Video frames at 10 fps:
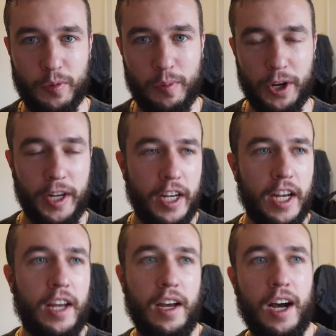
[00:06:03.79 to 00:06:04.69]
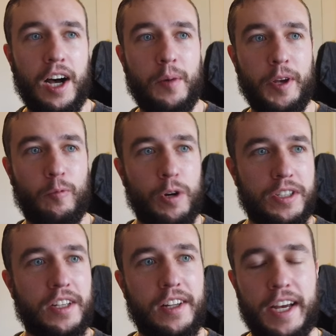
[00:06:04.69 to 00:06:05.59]
But it
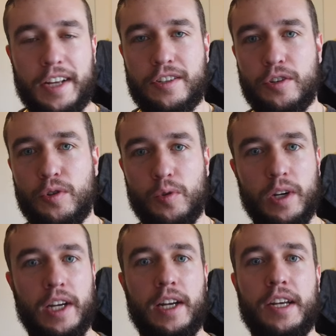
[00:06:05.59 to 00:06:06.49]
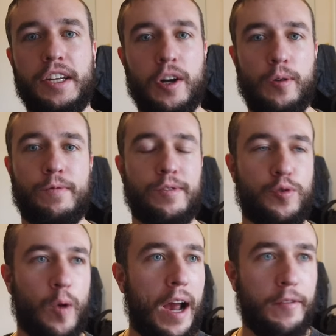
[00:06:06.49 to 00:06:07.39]
wasn't like to, you know,
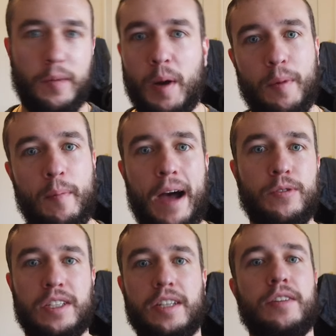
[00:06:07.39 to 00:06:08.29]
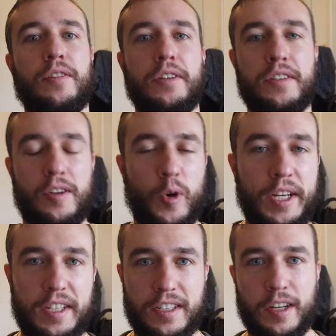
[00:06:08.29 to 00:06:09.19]
drive them up a mountain and
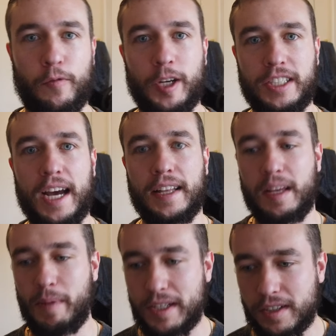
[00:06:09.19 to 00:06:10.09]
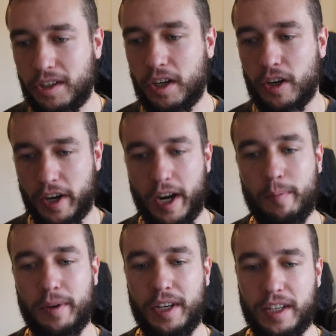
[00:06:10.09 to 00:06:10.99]
crazy stuff like that. They basically are
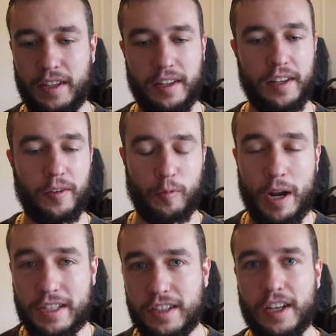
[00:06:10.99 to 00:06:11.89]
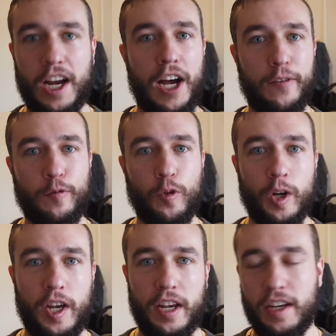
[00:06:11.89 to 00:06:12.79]
accompanying the rest of the
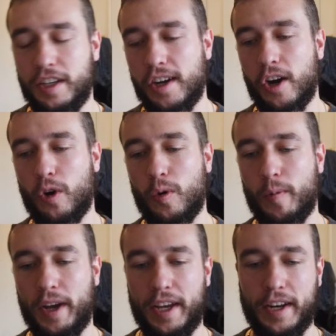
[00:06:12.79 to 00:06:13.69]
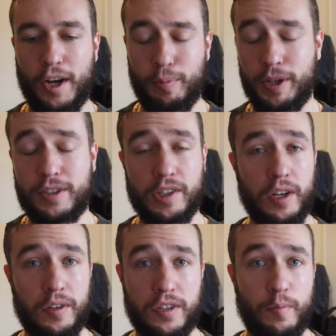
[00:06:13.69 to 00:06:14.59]
convoy, you know, and helping
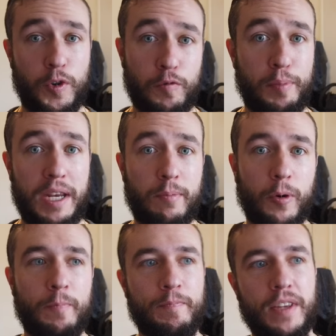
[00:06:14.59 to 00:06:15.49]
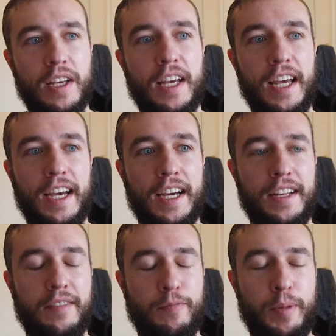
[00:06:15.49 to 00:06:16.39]
to move people.
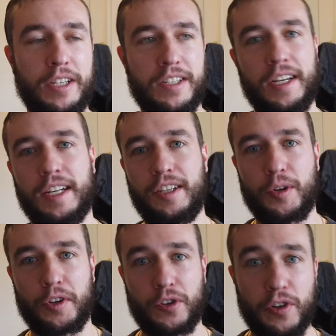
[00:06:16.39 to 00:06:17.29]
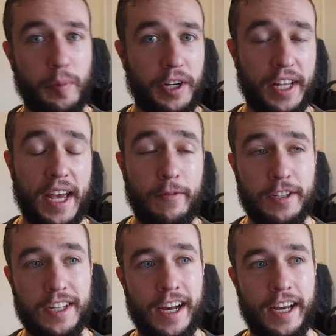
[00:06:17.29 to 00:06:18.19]
And because of that, you know, they're a little bit on the heavy
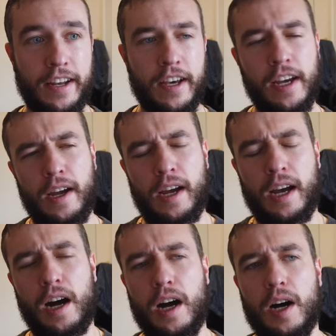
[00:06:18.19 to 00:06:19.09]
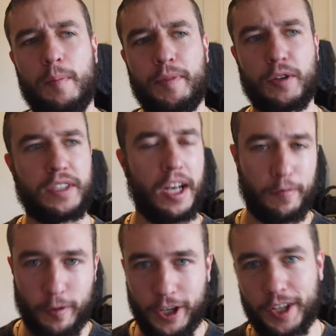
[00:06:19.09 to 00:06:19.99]
side. They're
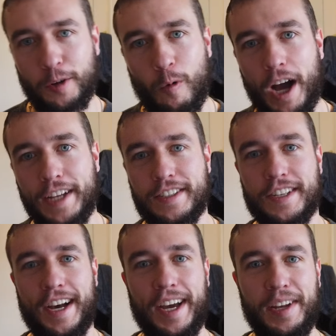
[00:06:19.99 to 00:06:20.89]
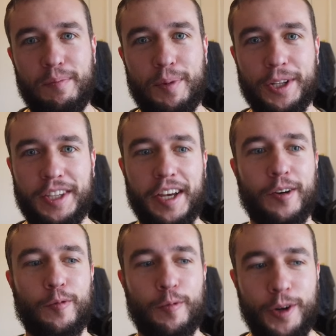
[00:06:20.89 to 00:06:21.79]
definitely on the wide side, but they
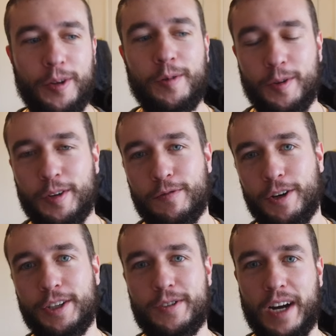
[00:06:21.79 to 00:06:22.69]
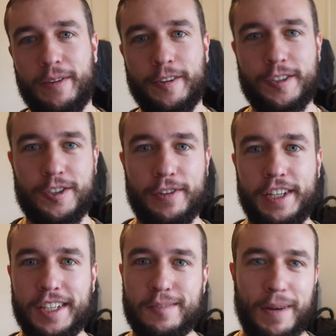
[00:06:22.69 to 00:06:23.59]
are really, really fun to drive on the
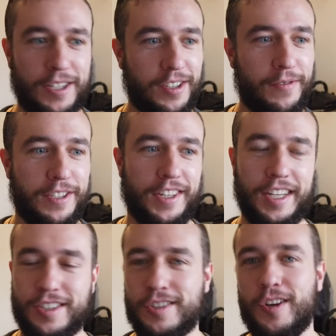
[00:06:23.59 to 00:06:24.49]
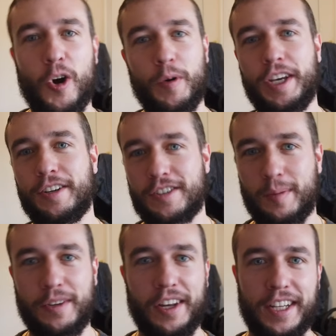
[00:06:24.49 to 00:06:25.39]
street, especially if it's like snowing or
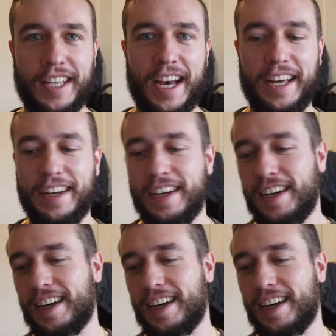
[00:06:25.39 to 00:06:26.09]
something like that.